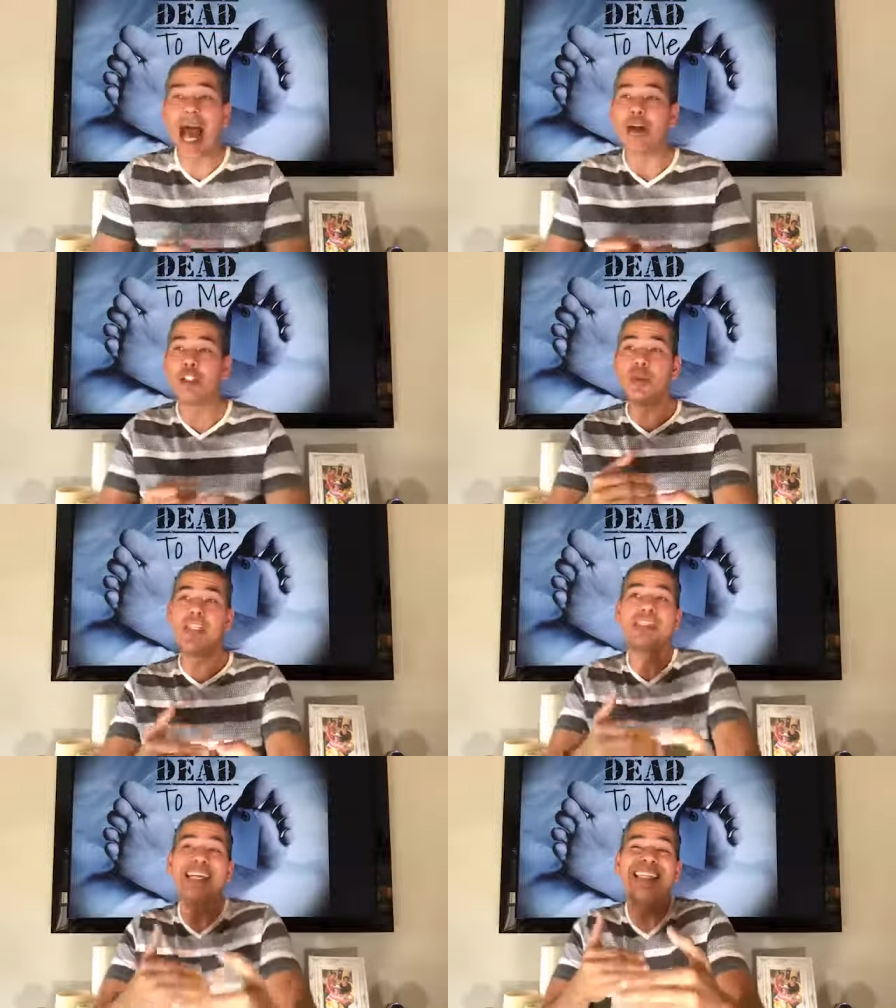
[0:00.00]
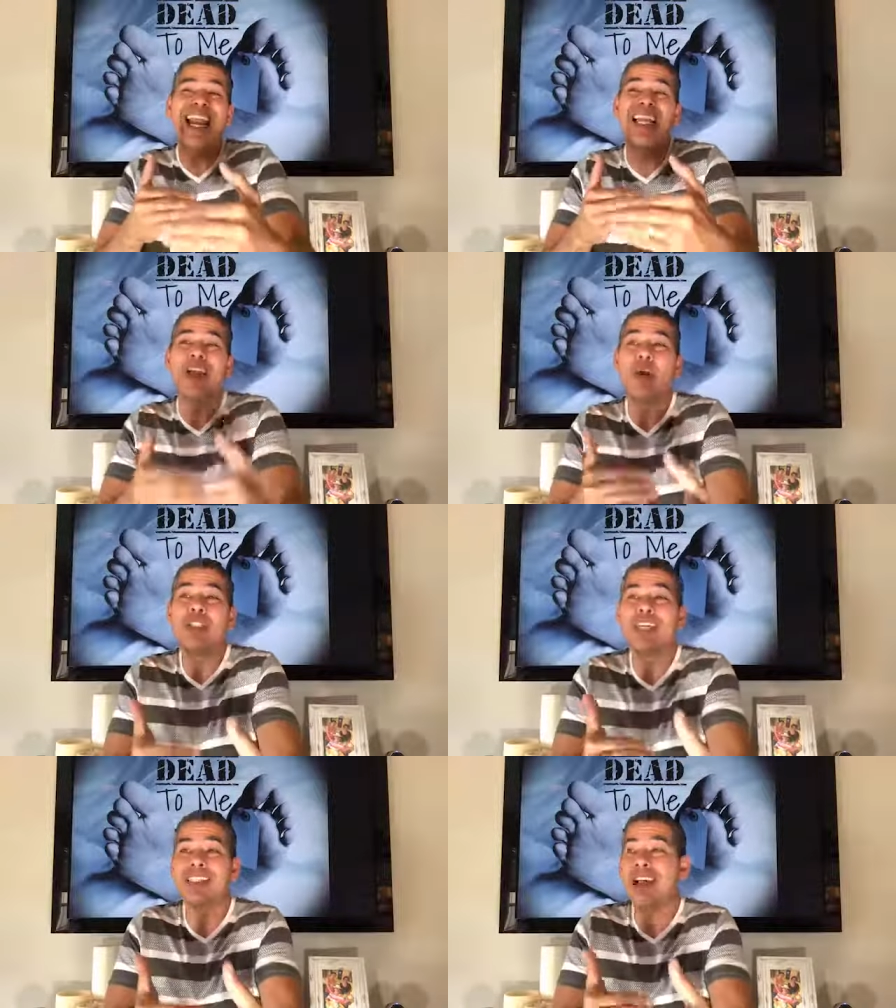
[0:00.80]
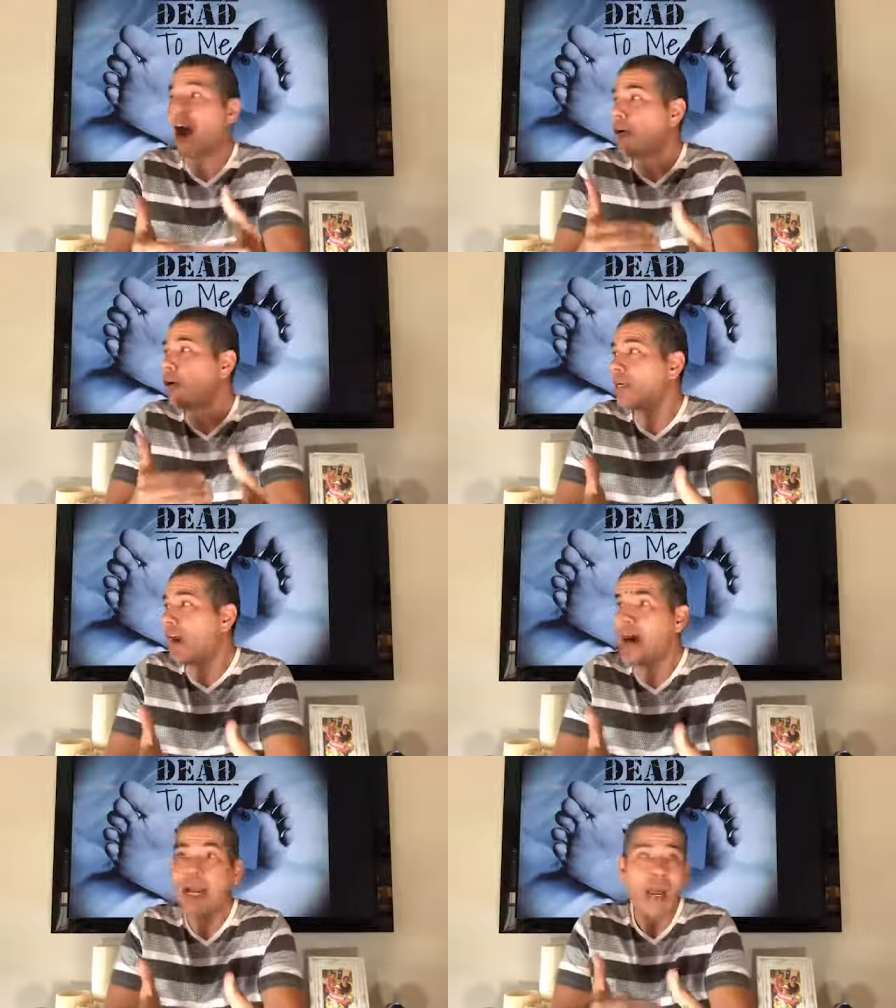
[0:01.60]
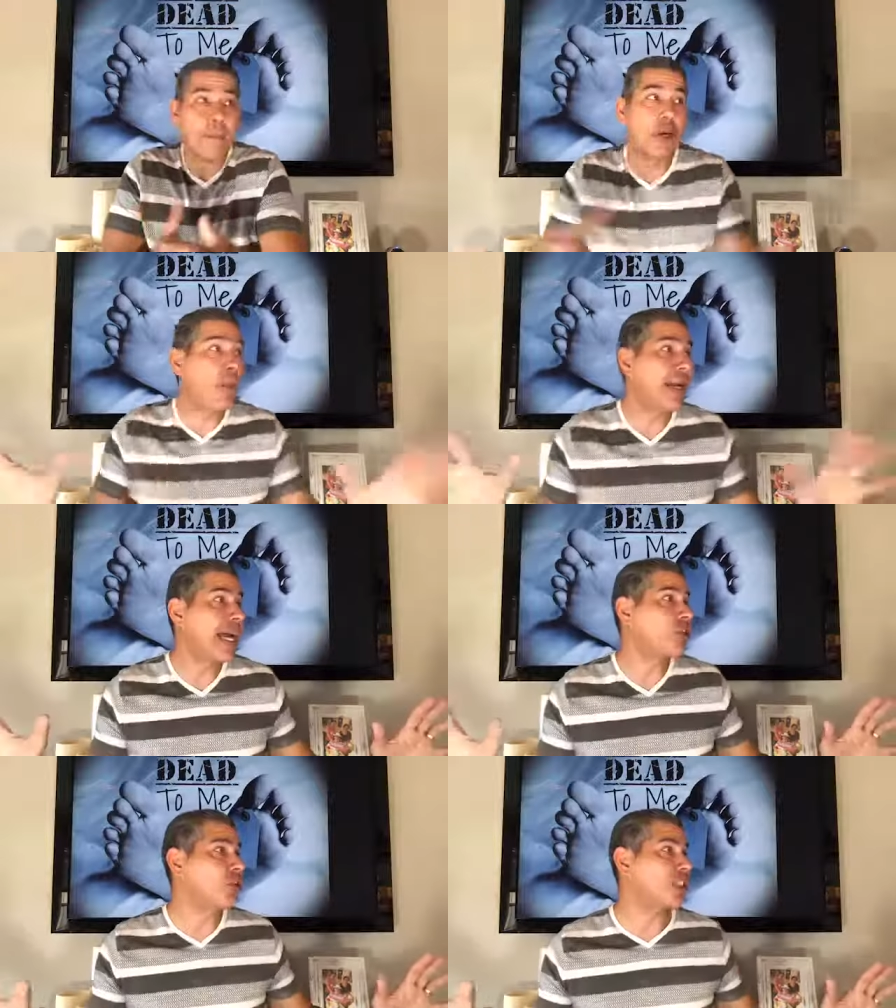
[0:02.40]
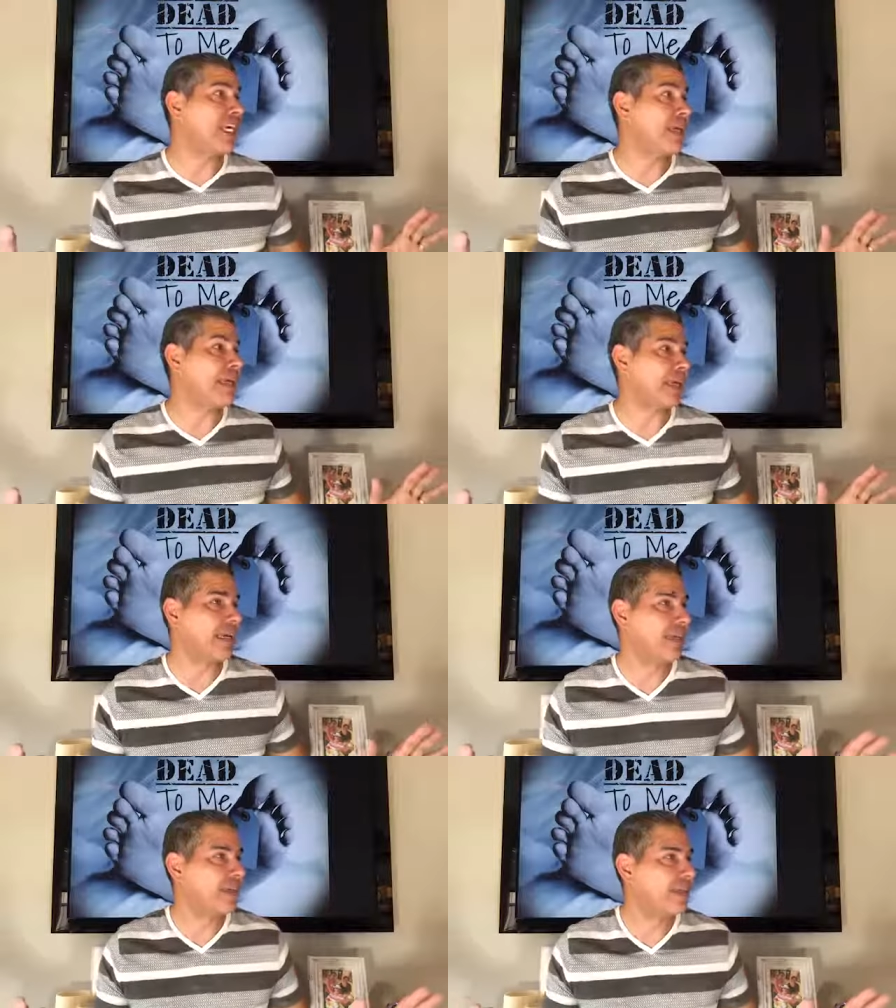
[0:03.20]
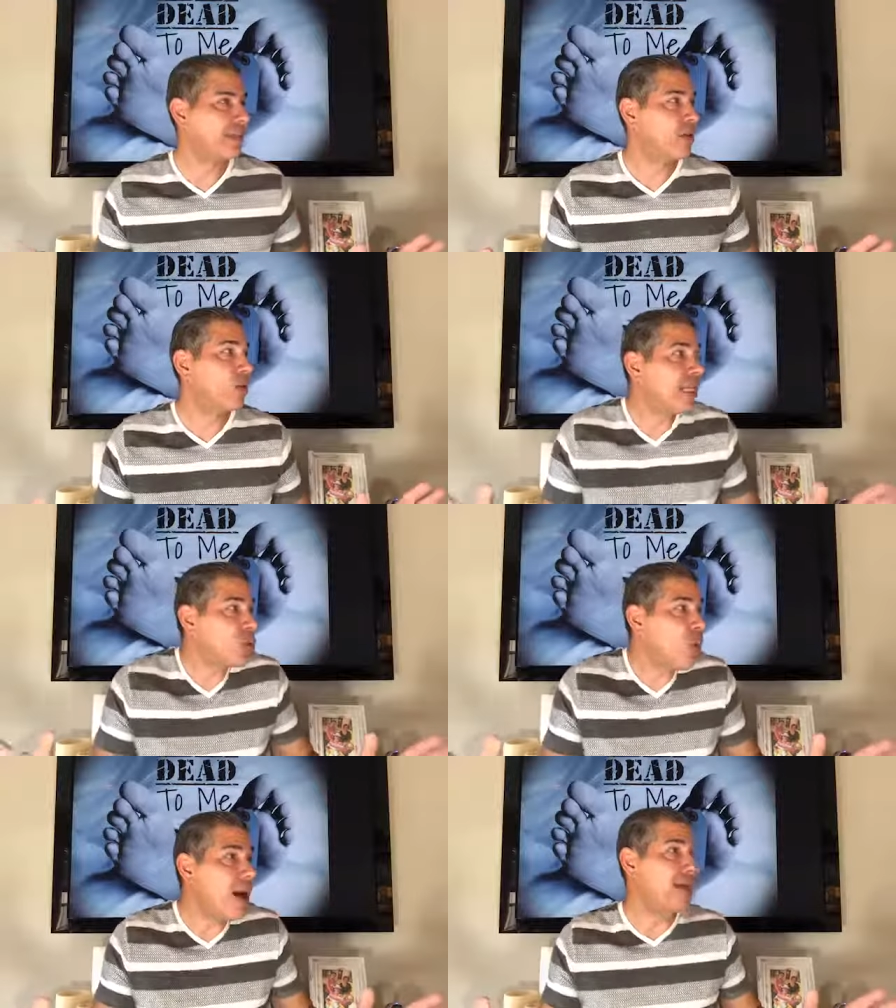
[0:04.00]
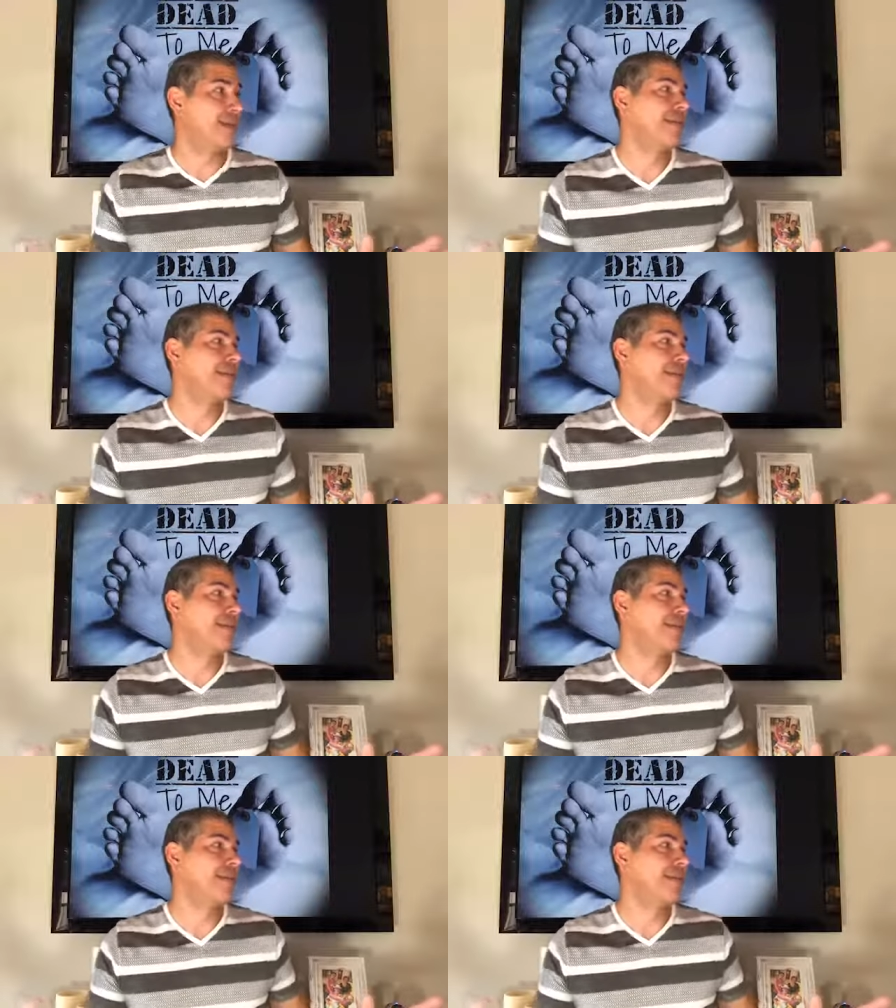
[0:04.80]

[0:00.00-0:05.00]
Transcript: I'll do this thing that I know doesn't honor God, but nobody else will see me. Well, guess what?